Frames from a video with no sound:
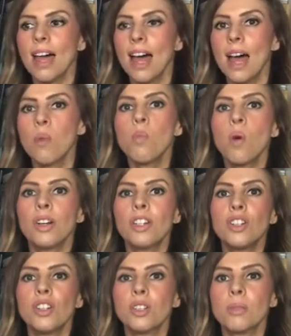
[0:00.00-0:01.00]
and one
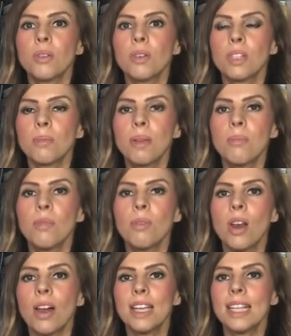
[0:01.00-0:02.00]
just looks a bit more
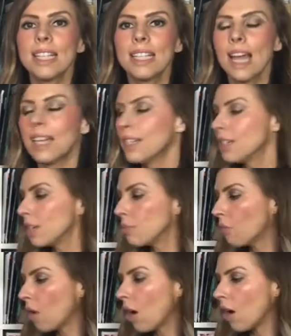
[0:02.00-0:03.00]
like your standard
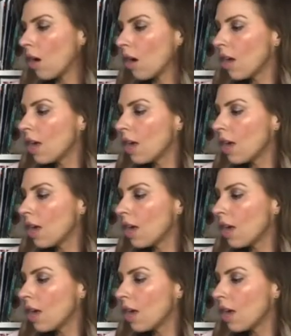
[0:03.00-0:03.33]
bra.